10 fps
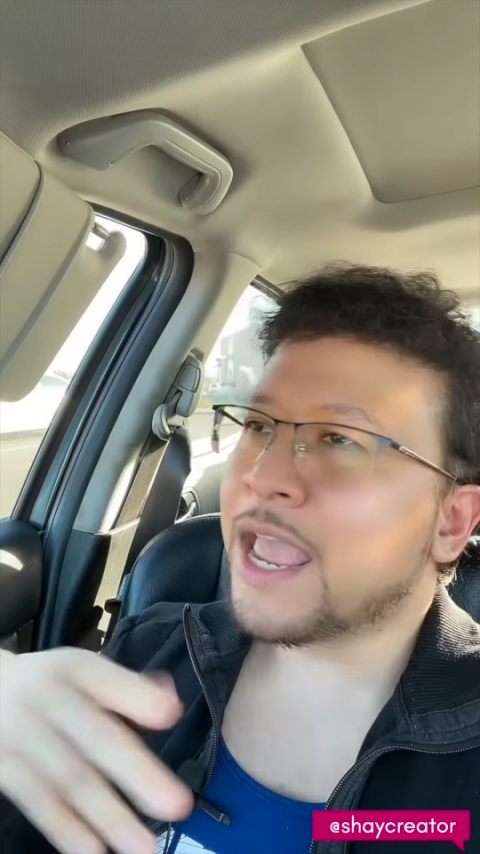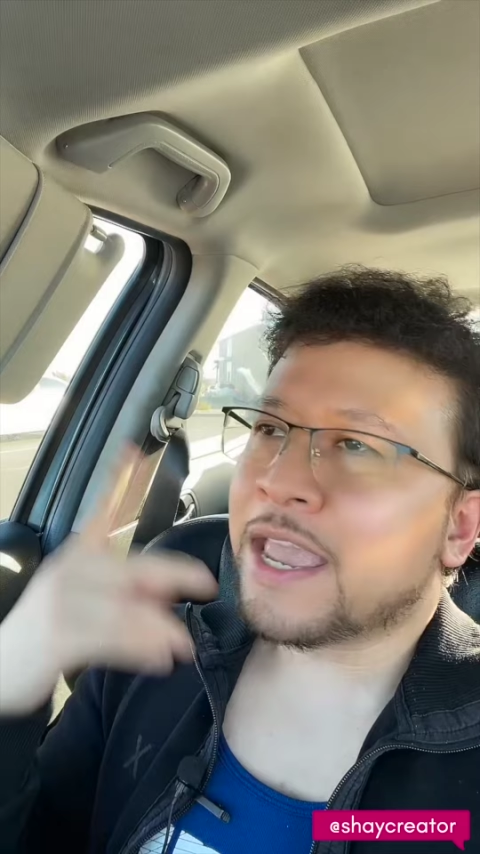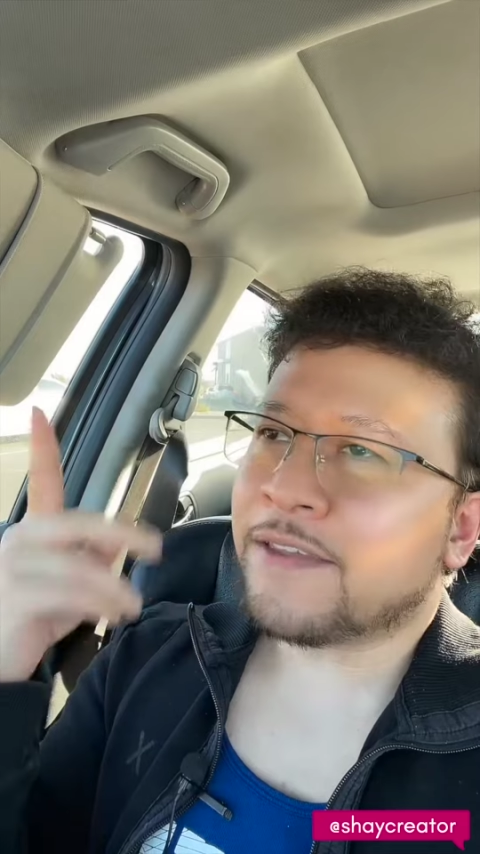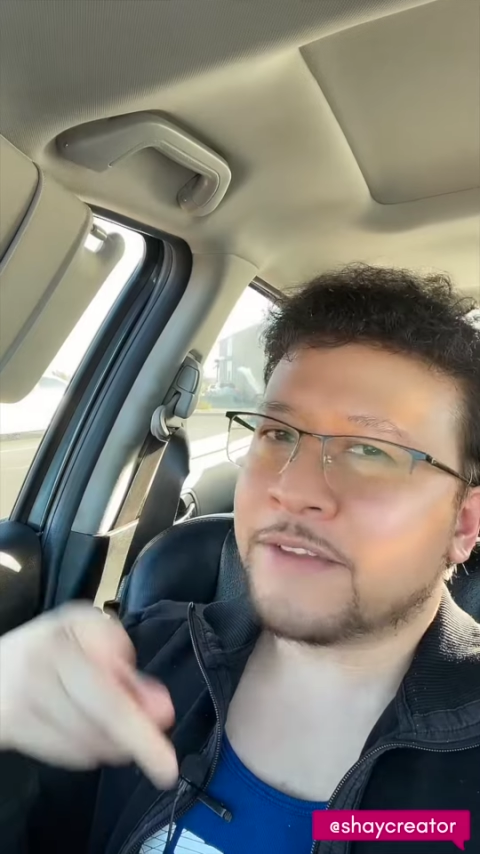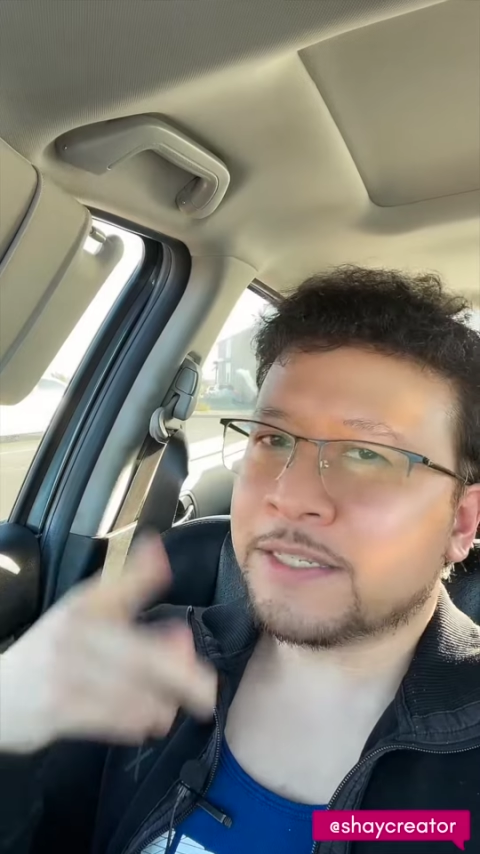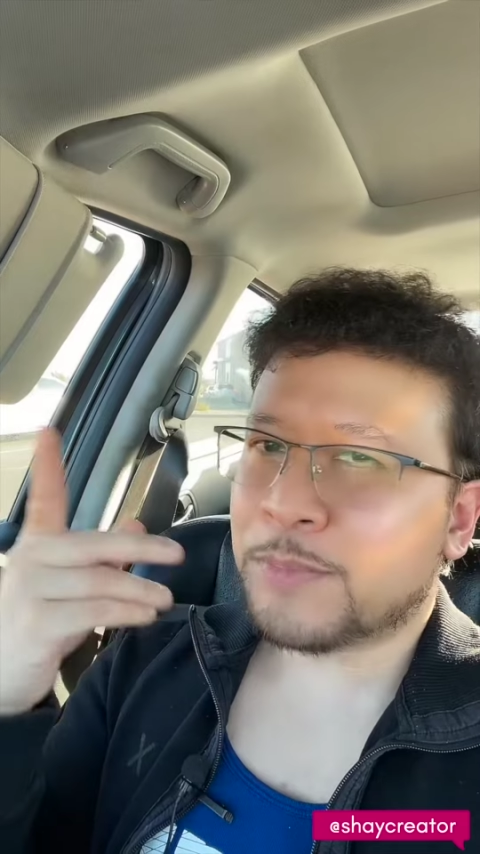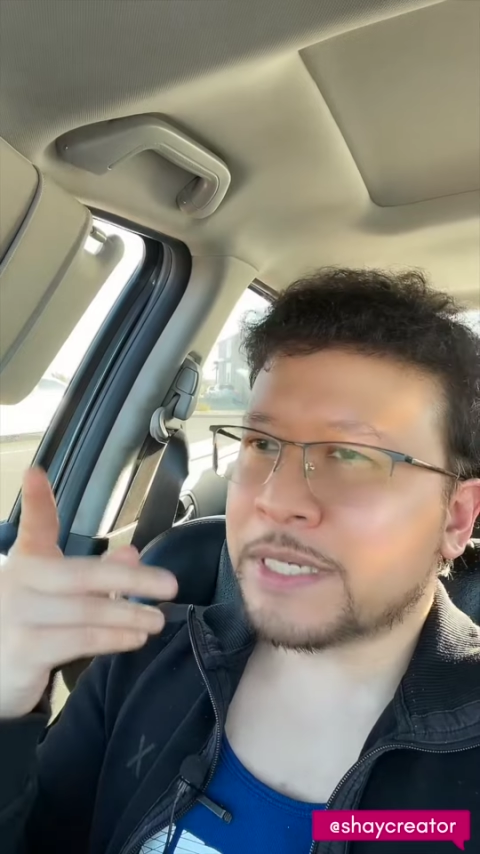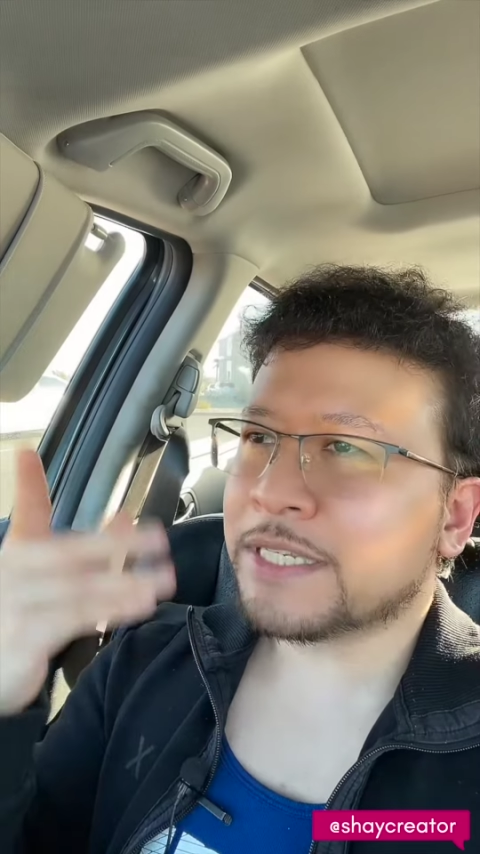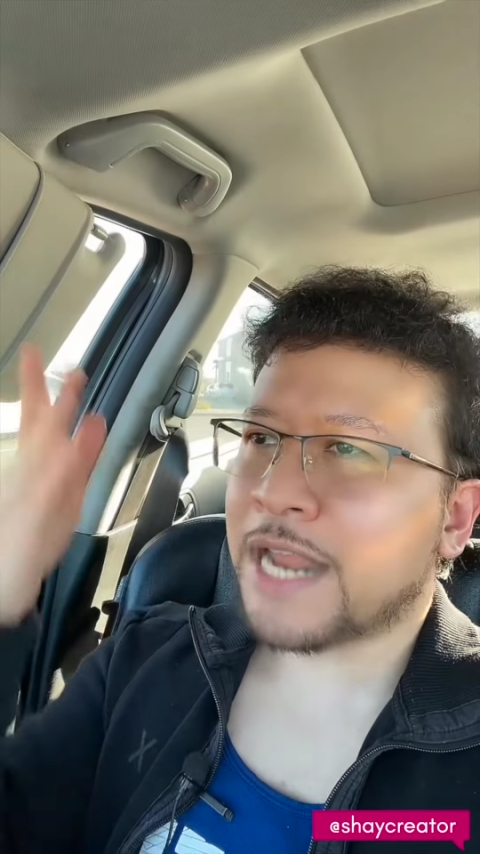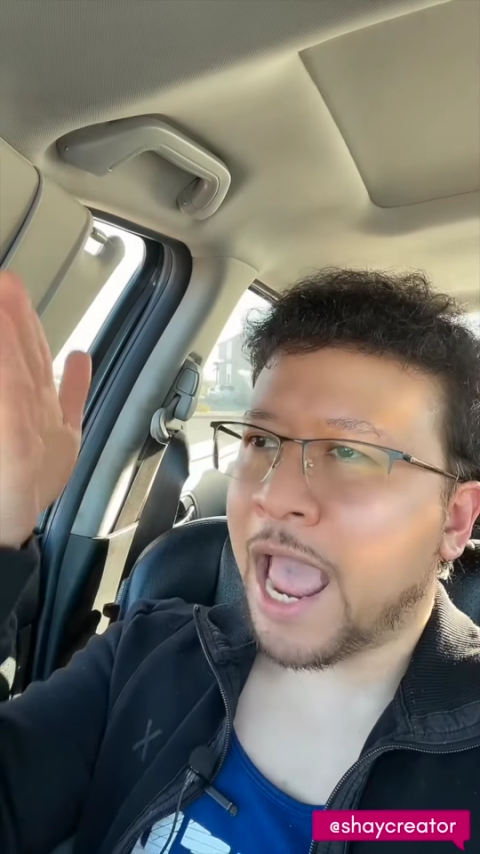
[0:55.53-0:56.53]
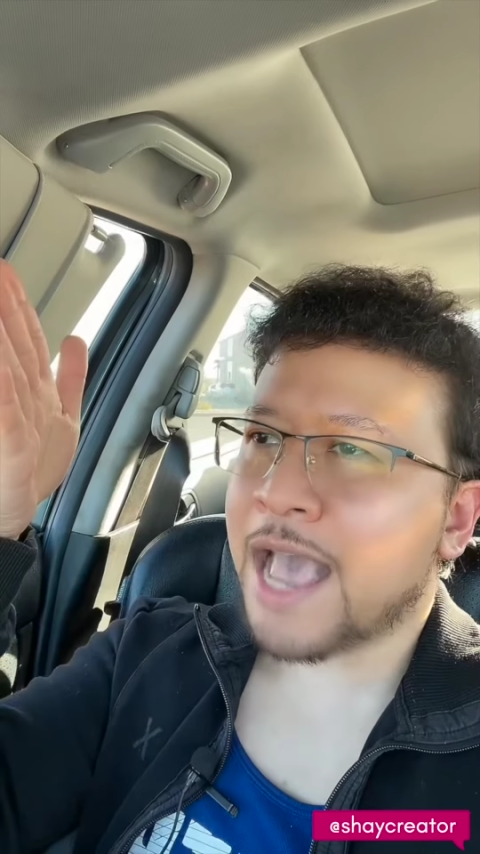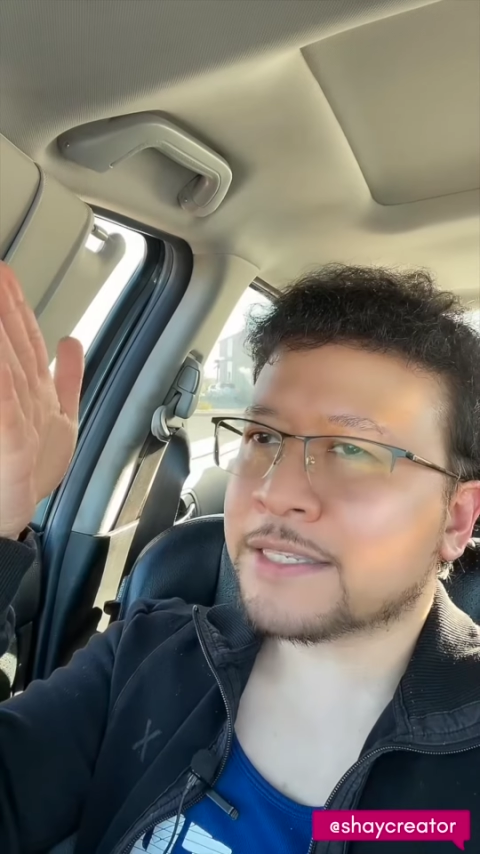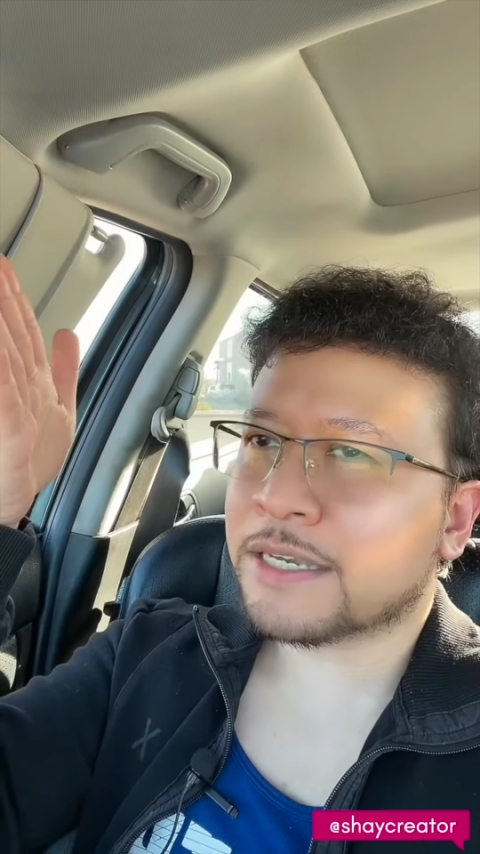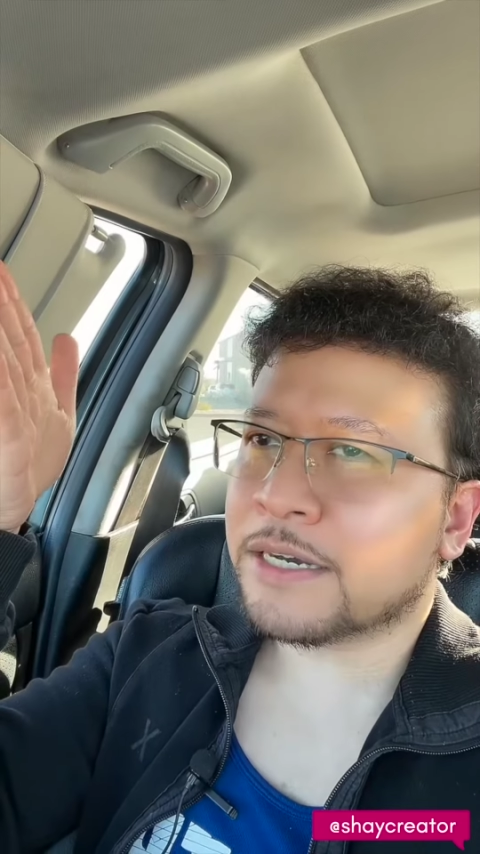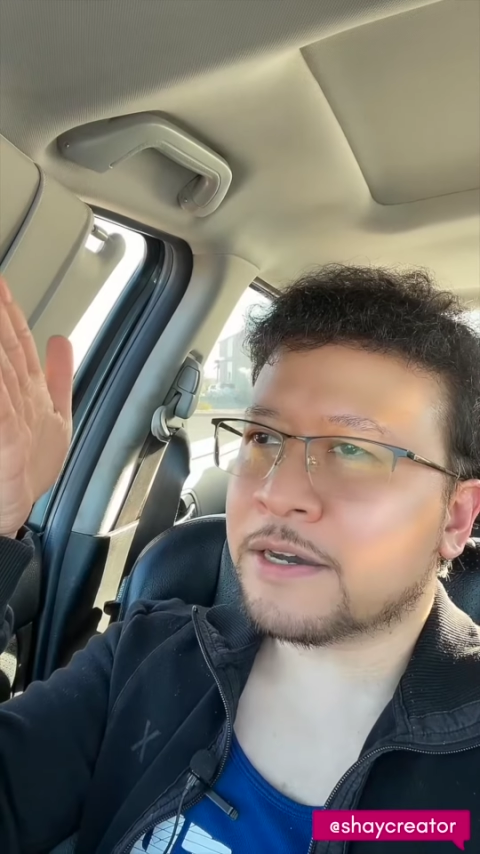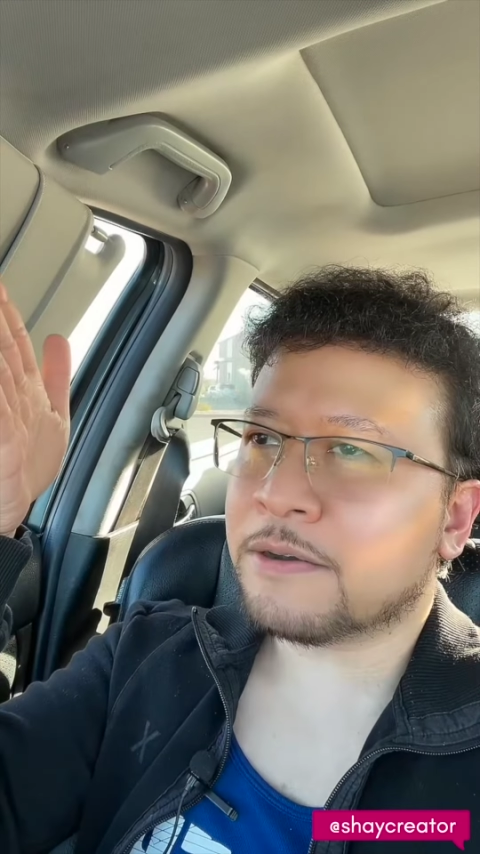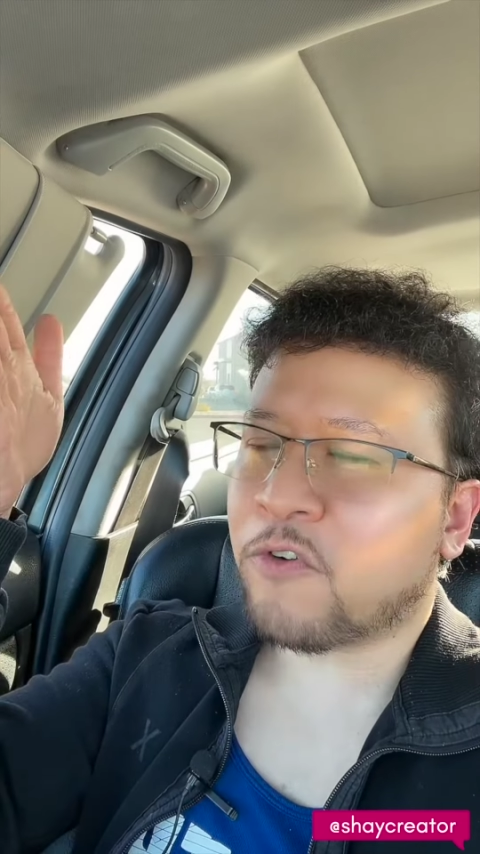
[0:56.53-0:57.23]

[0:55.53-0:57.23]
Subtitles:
If this person has a,